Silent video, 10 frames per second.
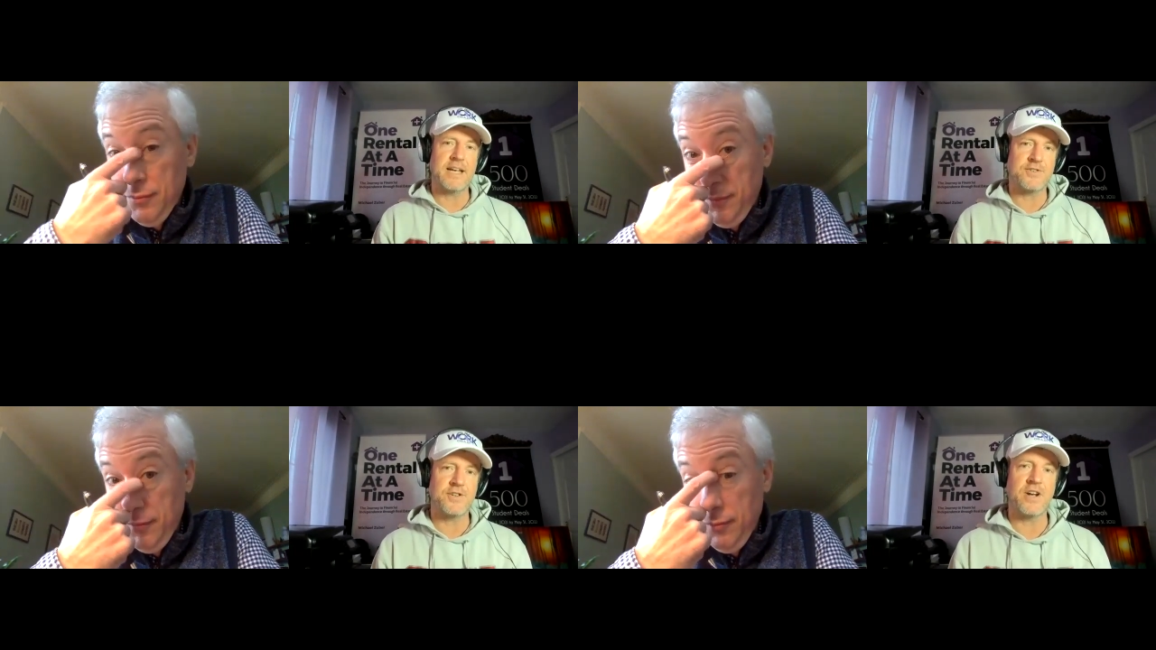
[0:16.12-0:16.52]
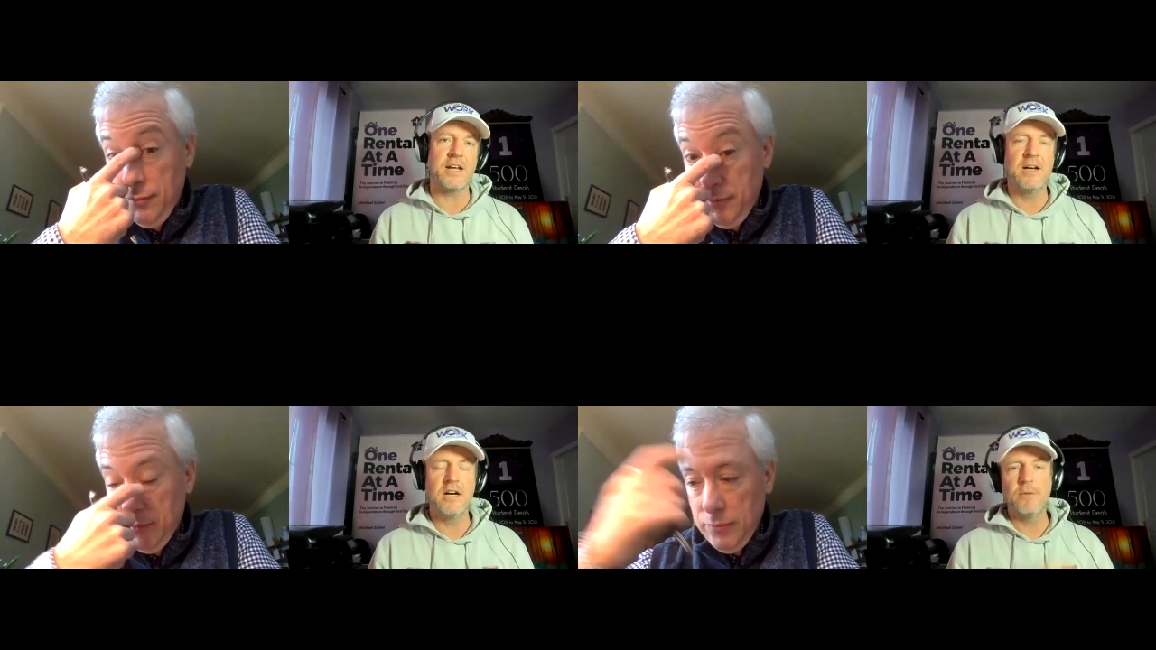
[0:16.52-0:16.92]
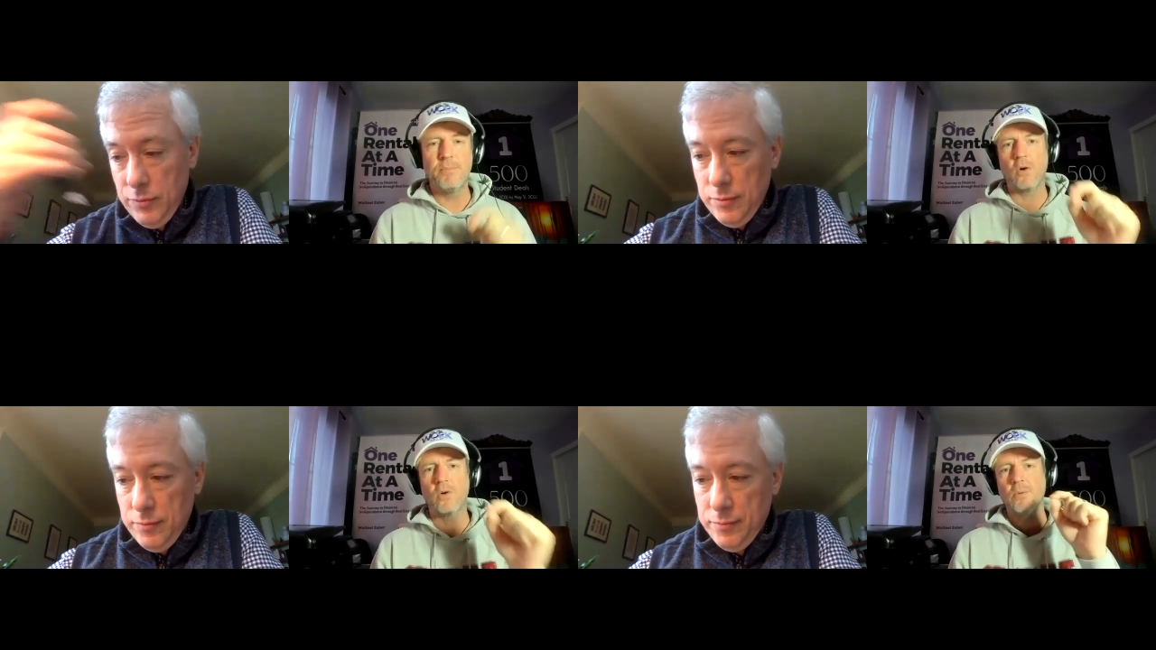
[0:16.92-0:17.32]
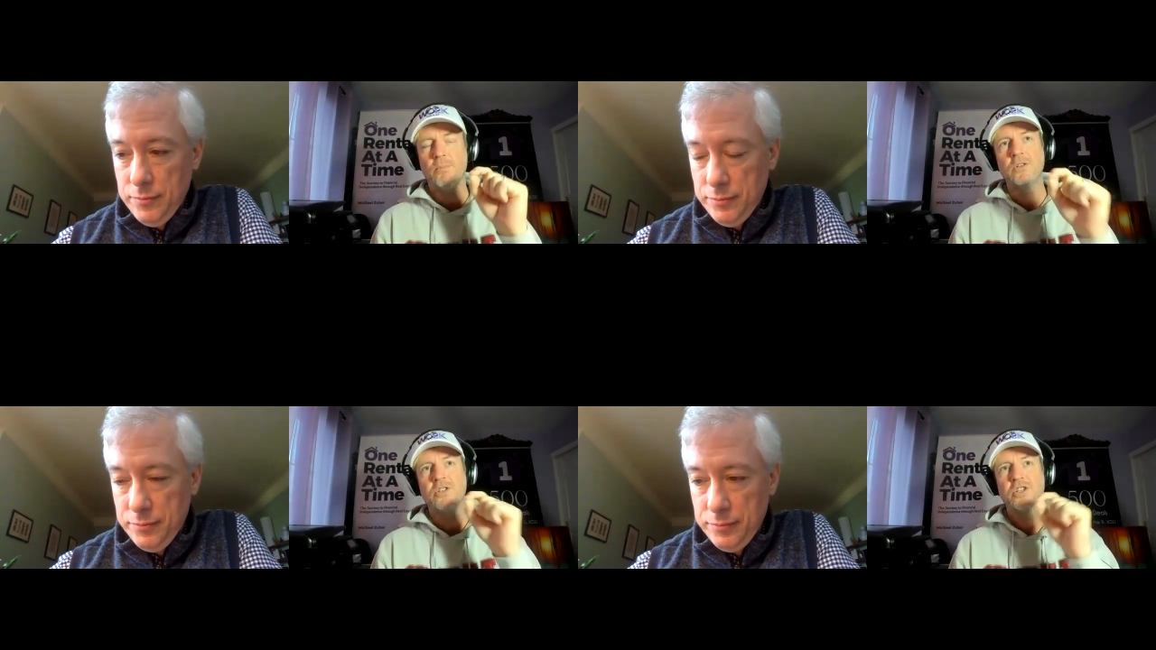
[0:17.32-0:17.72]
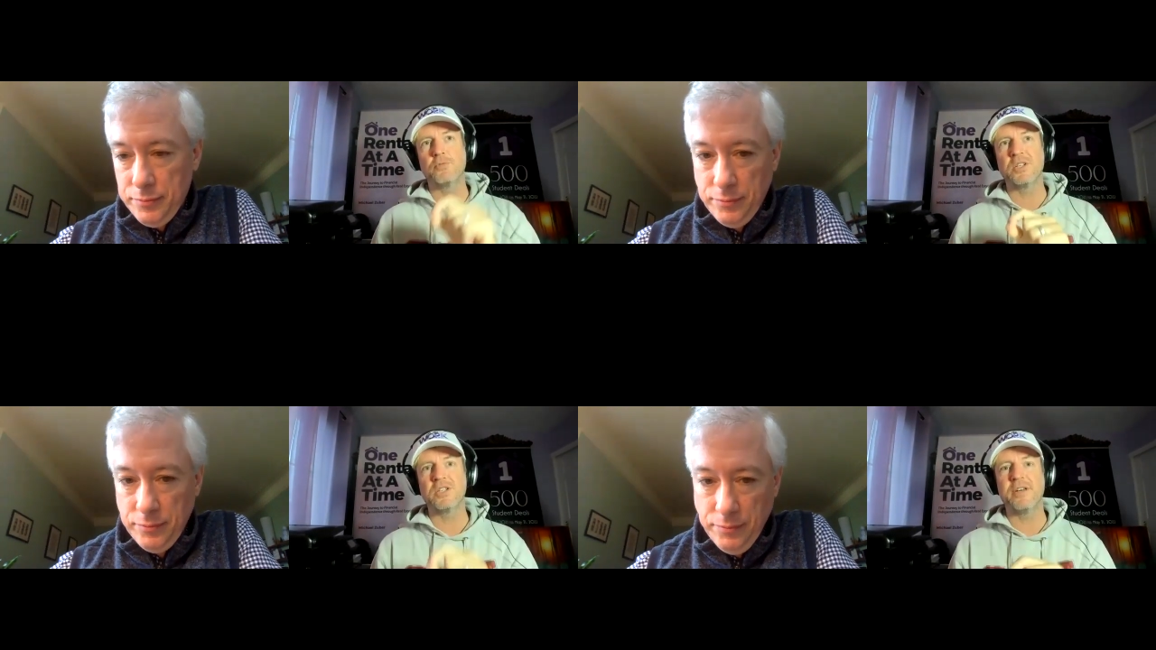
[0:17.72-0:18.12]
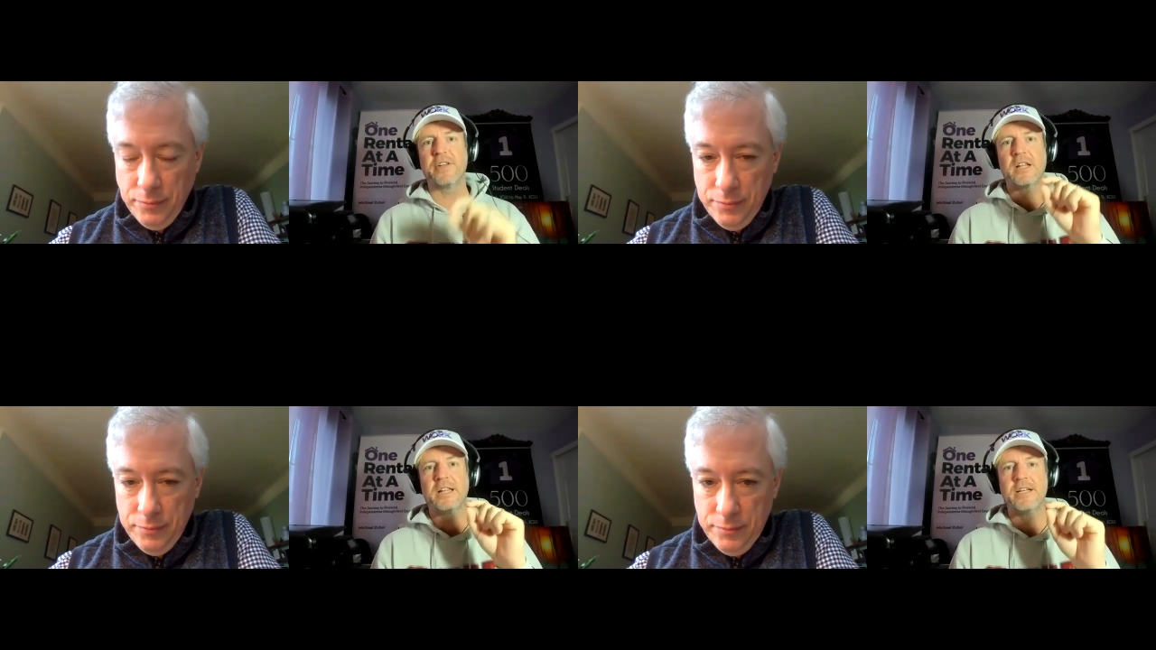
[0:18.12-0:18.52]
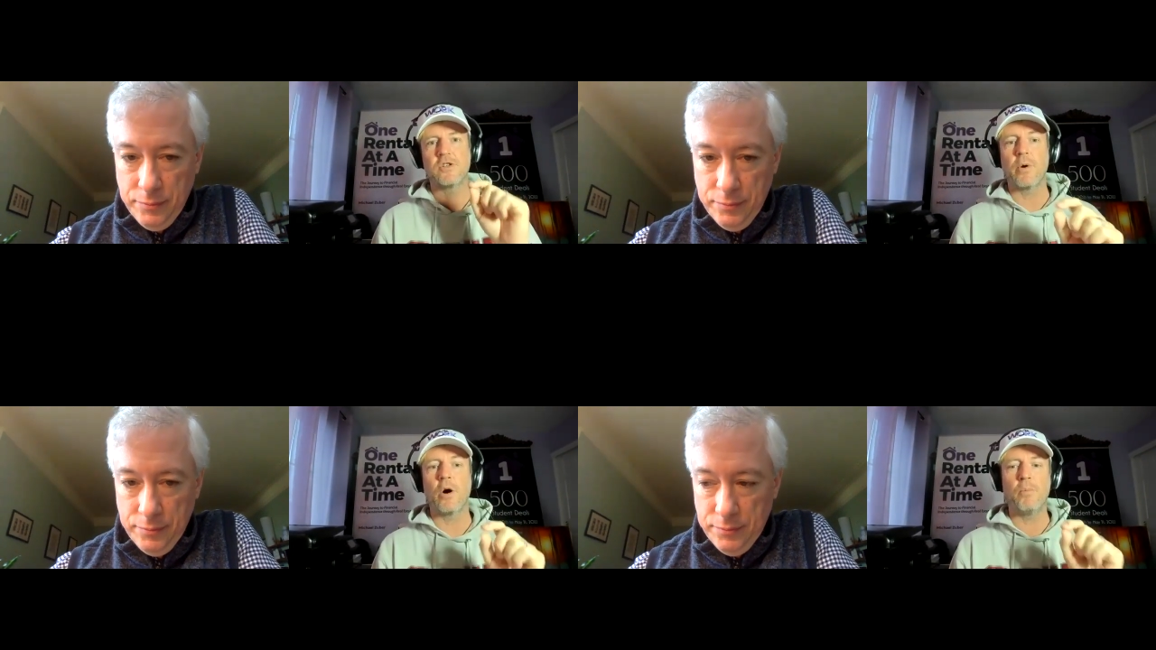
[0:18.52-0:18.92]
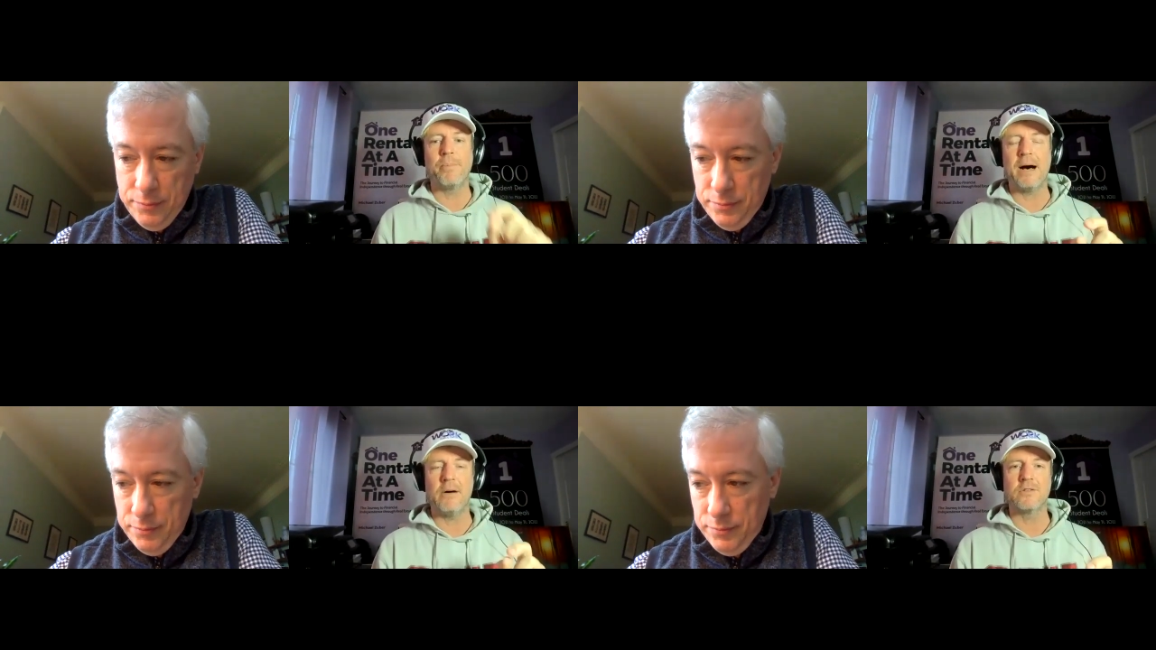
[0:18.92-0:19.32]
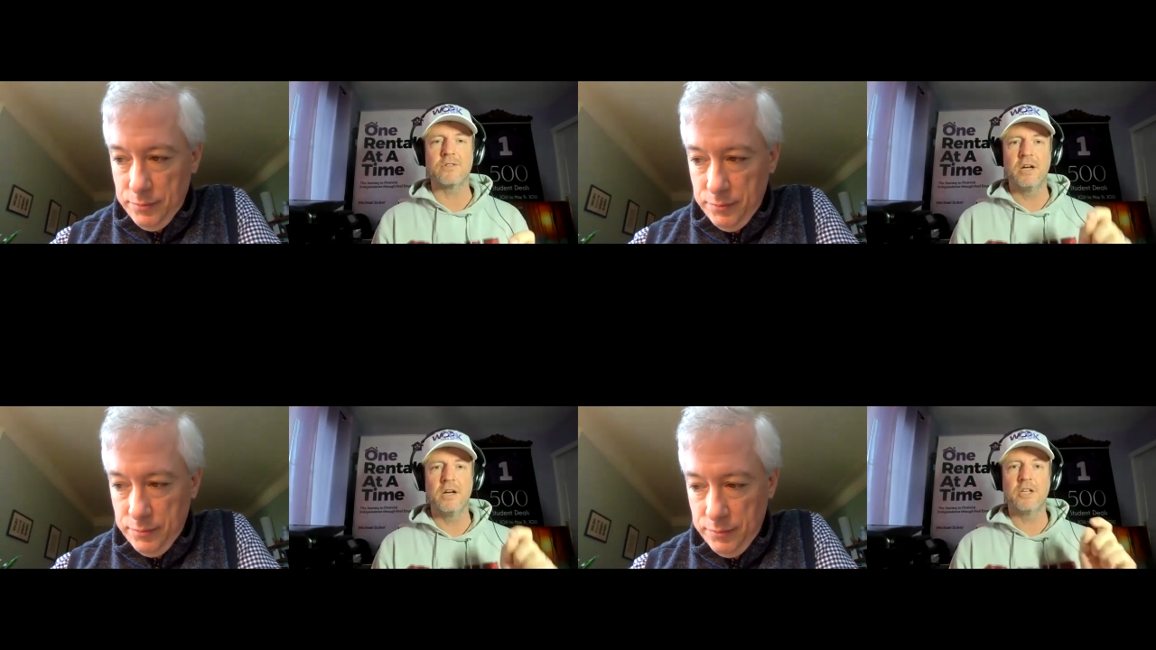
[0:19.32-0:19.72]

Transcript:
Speaker 1: yesterday, most specifically Jerome Powell's